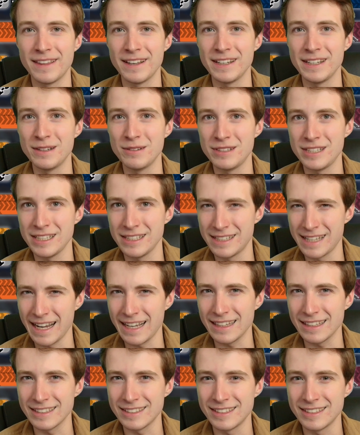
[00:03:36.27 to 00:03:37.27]
than UT
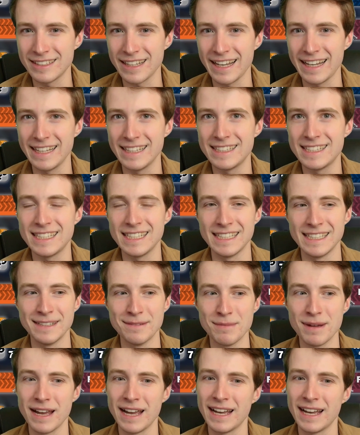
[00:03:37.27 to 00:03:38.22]
Dallas's A team,